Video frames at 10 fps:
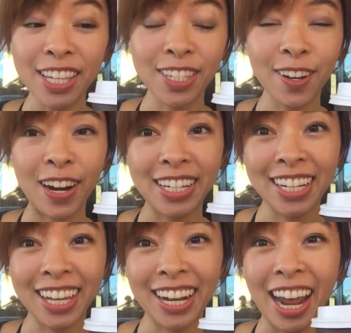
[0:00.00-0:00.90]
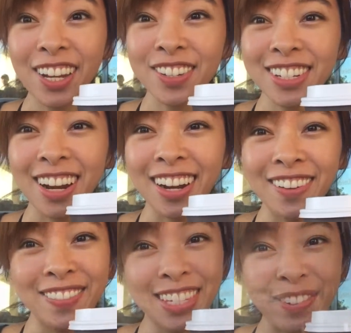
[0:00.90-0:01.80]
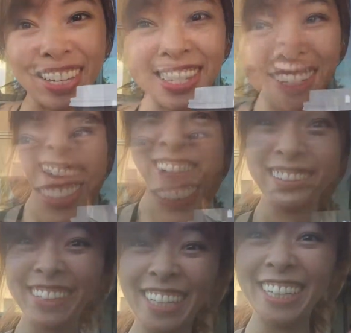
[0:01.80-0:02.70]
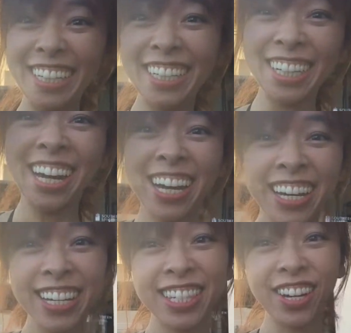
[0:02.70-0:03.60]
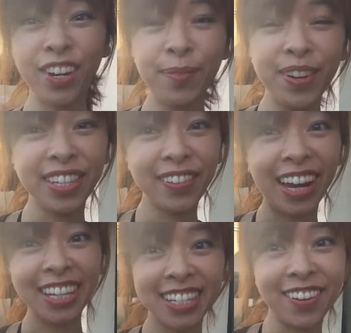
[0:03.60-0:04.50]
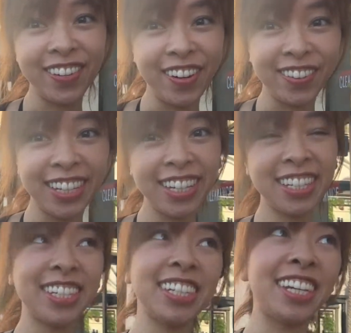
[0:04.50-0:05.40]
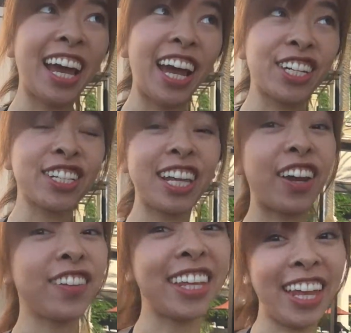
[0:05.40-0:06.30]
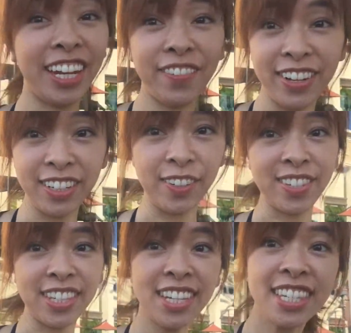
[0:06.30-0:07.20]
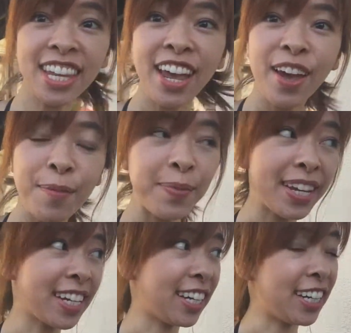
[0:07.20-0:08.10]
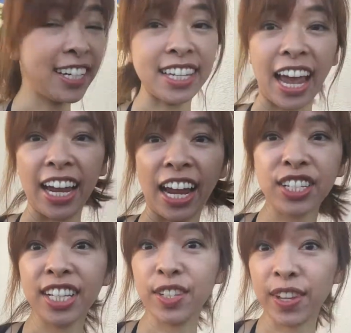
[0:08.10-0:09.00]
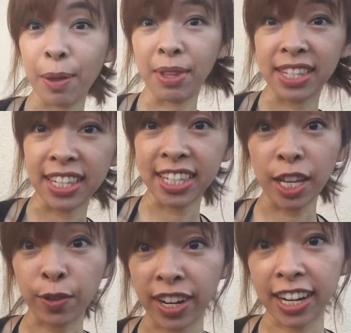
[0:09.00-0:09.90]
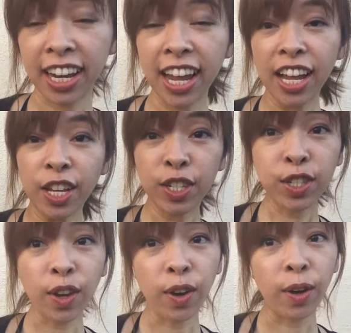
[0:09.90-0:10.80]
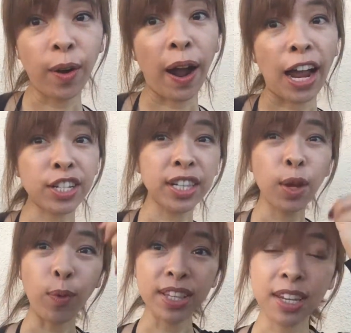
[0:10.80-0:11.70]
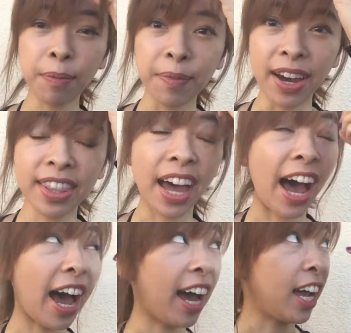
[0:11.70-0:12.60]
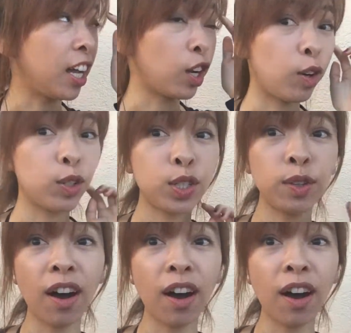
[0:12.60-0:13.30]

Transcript: so I did get an extra shot of espresso. Hey everyone! So most of you guys don't know this. Actually, I don't think anyone knows this because I actually do keep this a secret. So actually once a month I go to